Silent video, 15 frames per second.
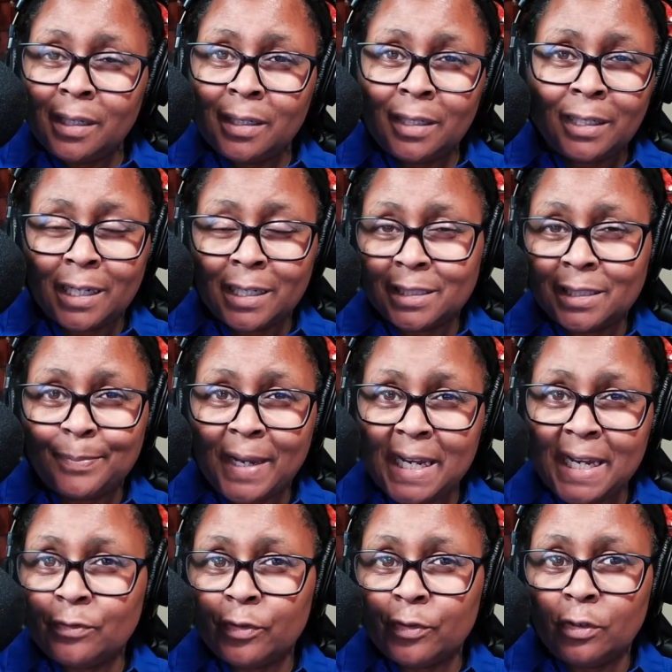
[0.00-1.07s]
because it
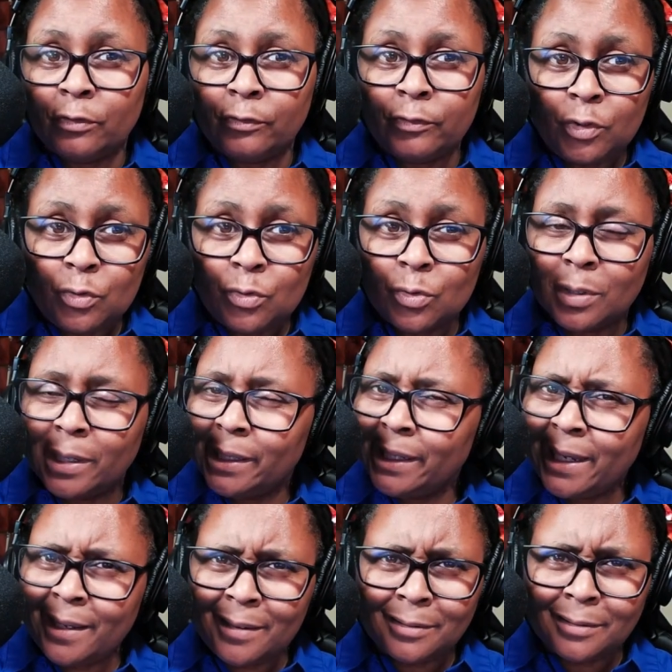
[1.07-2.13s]
pays for your fuel.
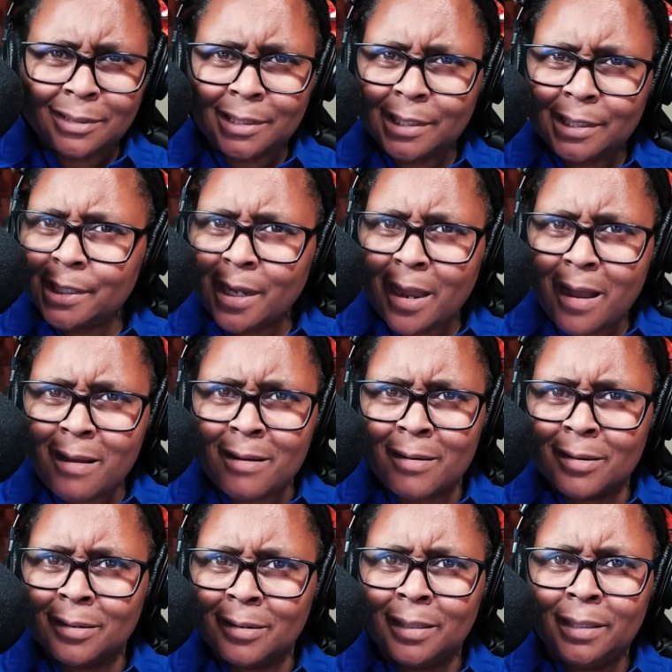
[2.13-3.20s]
Hell to the
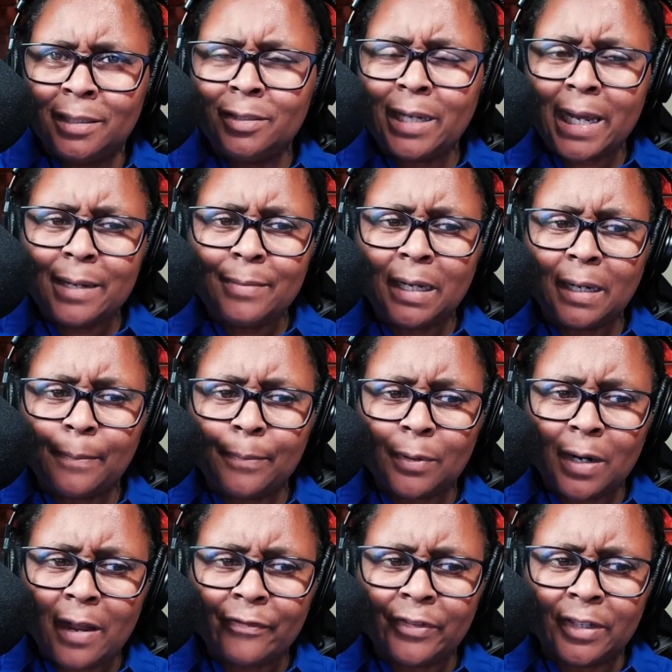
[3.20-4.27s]
no. You got to make a
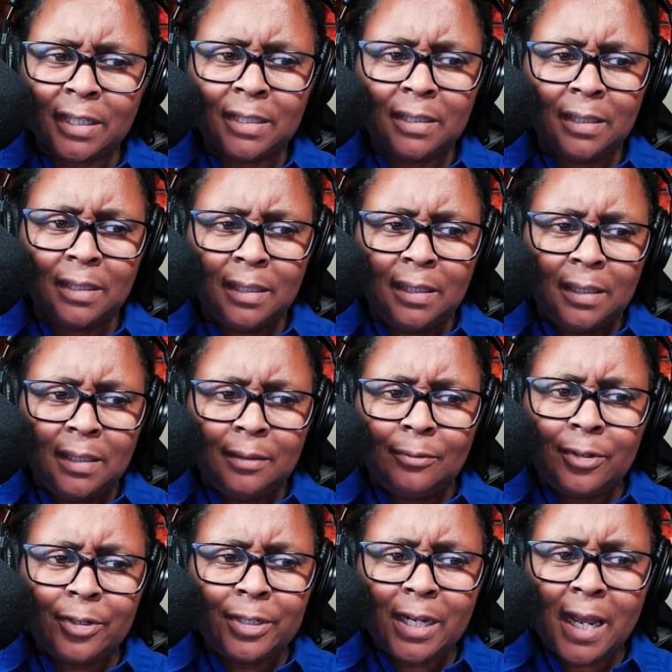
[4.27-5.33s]
profit.
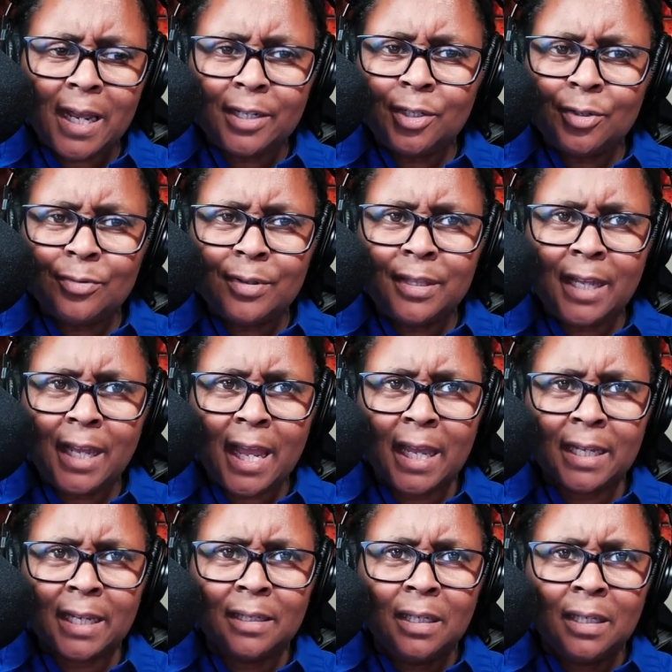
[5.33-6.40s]
We're not doing
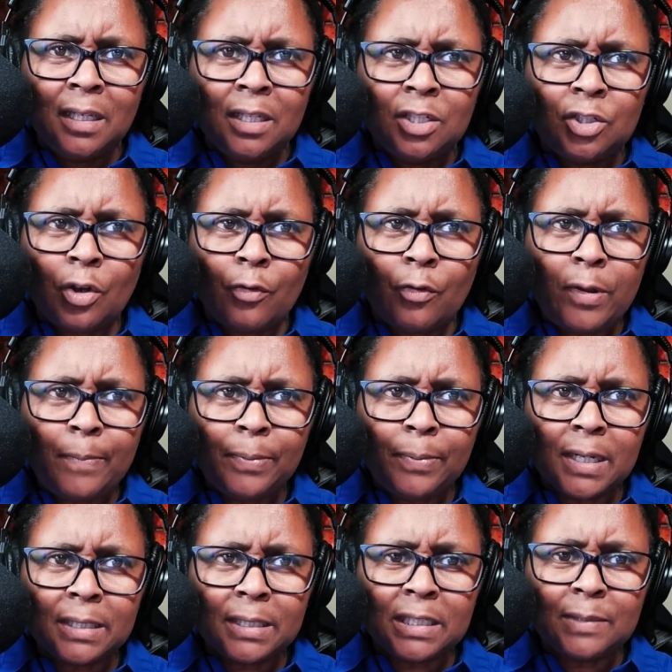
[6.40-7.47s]
that. So if we
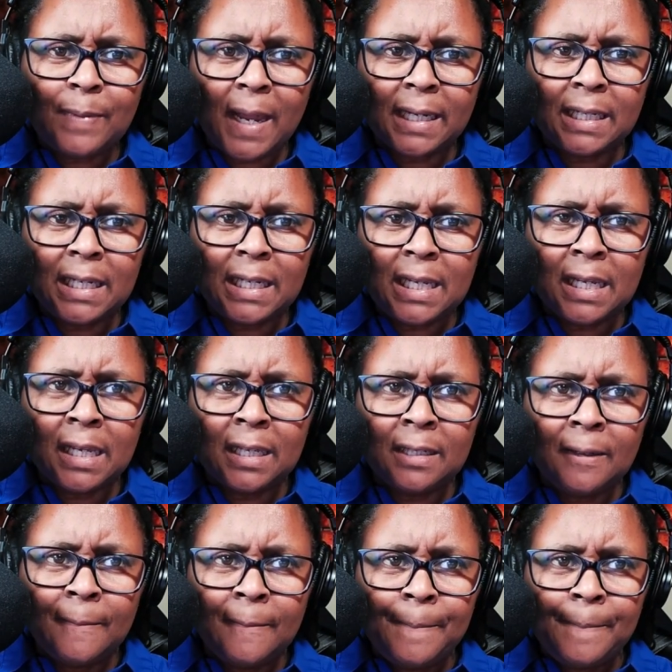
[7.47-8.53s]
plug this back in
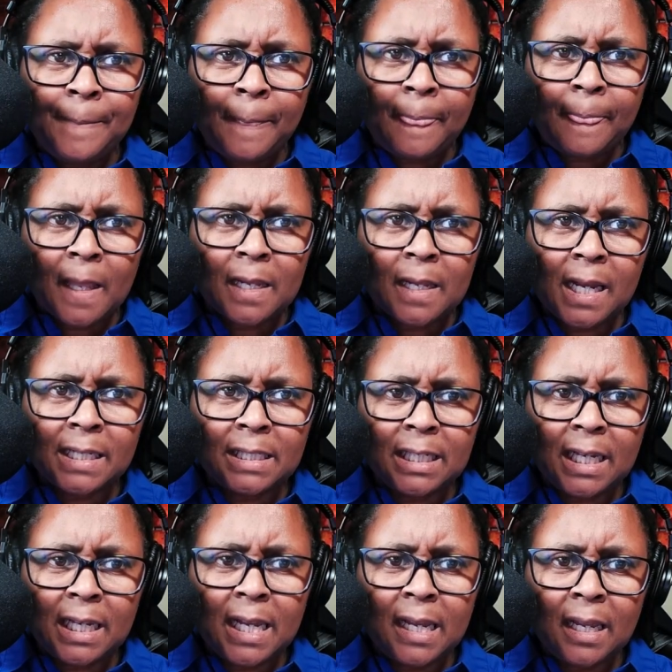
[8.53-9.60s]
and I
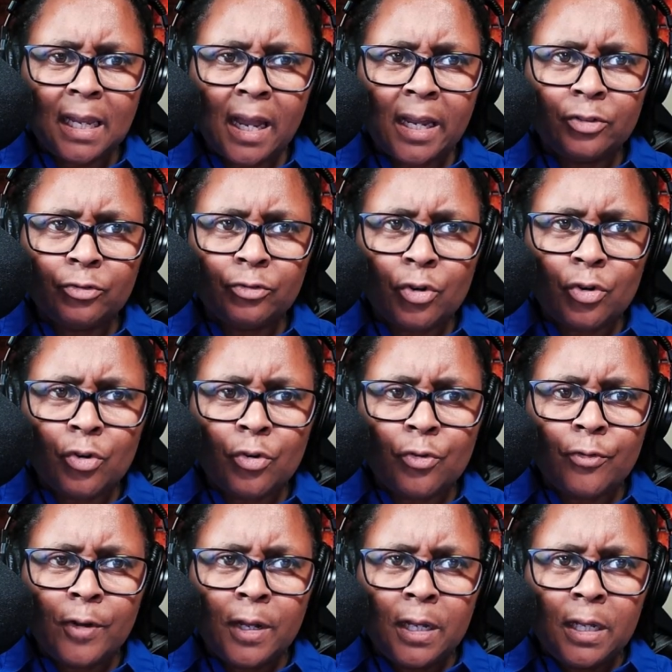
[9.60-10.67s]
say I
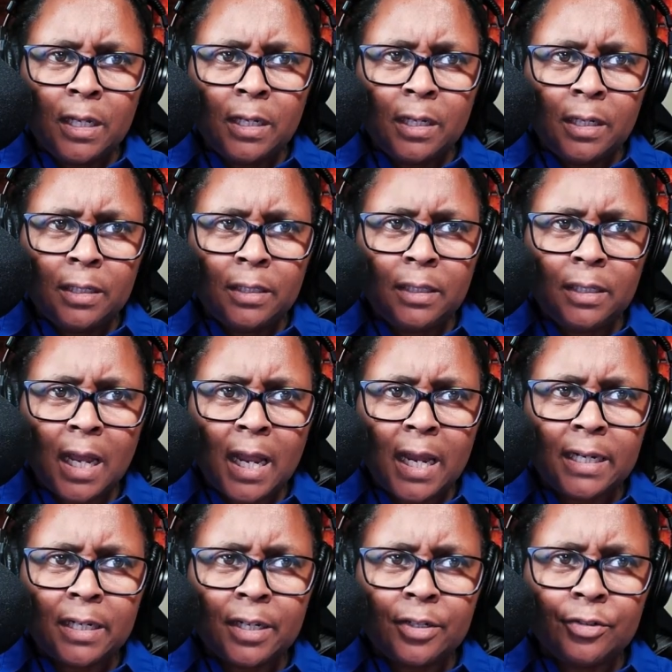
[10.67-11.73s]
drove
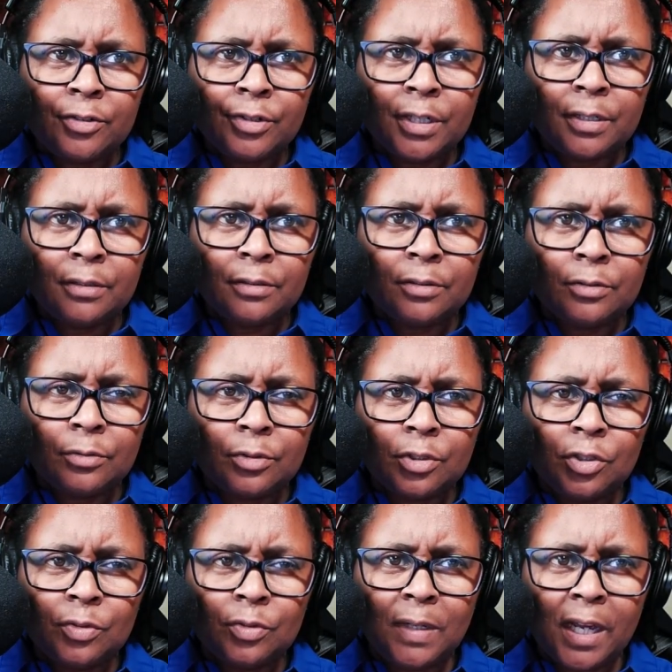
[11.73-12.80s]

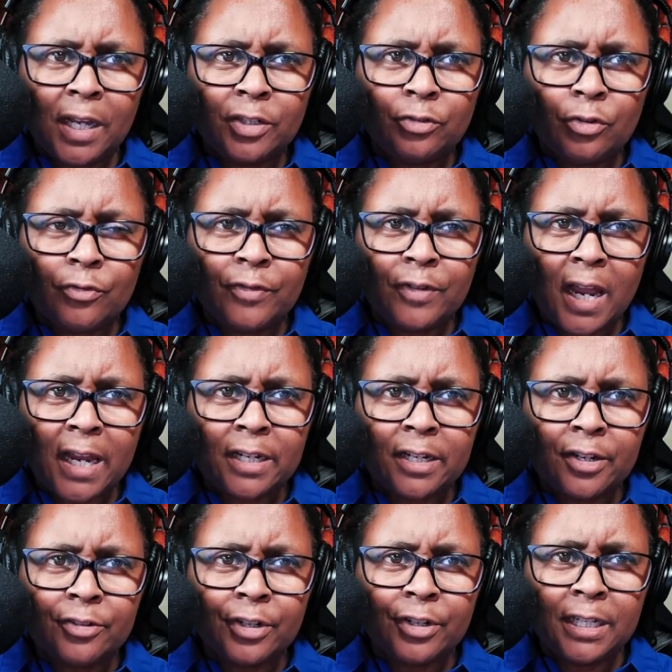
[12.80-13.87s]

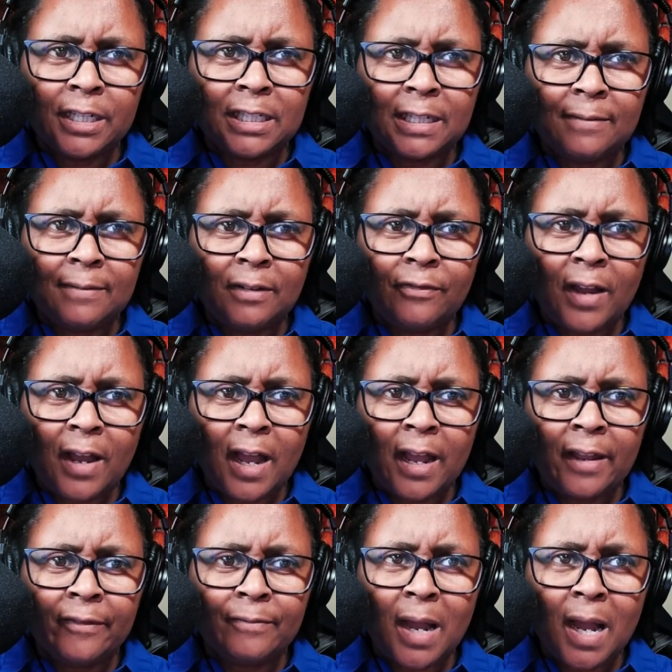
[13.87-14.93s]

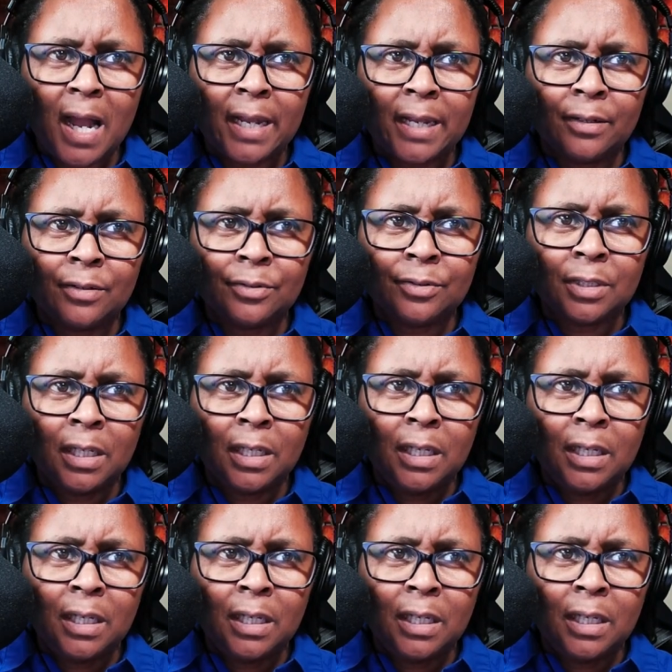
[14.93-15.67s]
975 miles